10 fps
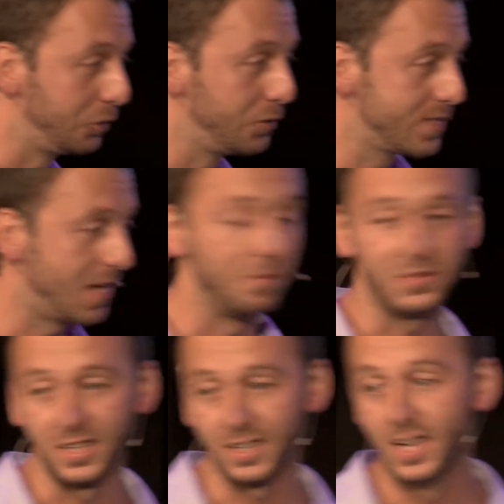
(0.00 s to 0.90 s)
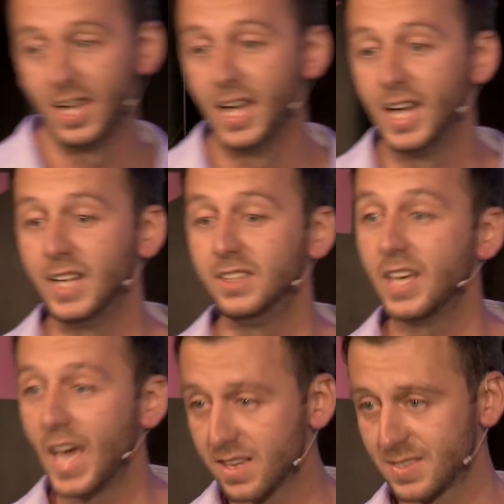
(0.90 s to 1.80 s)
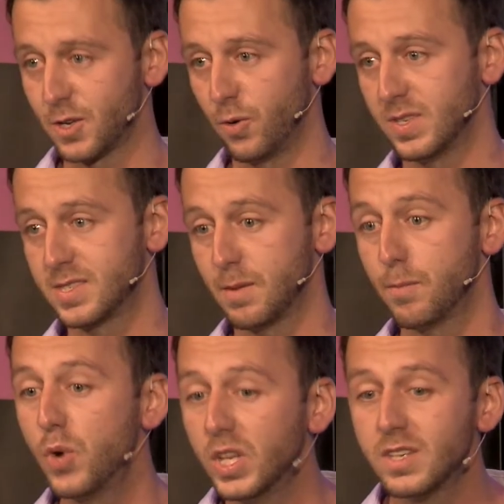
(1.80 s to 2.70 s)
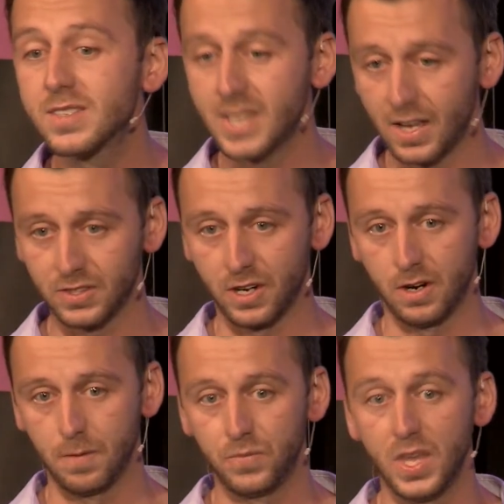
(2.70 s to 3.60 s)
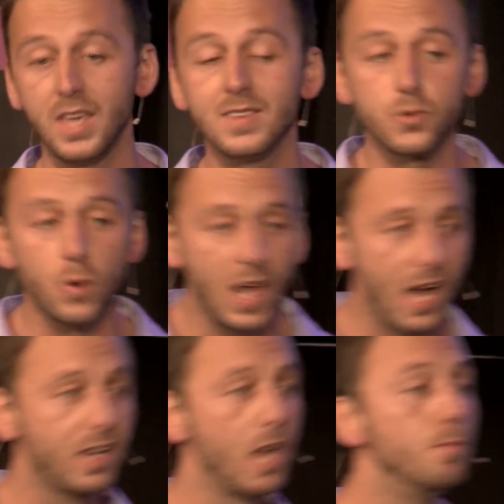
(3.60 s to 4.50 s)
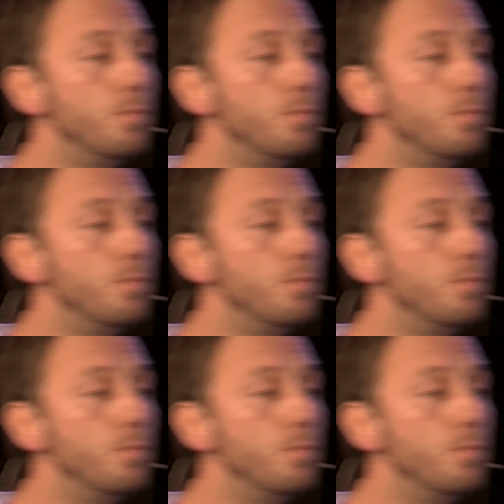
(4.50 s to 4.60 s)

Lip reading: to do something. The answer is breeding center in Sri Lanka in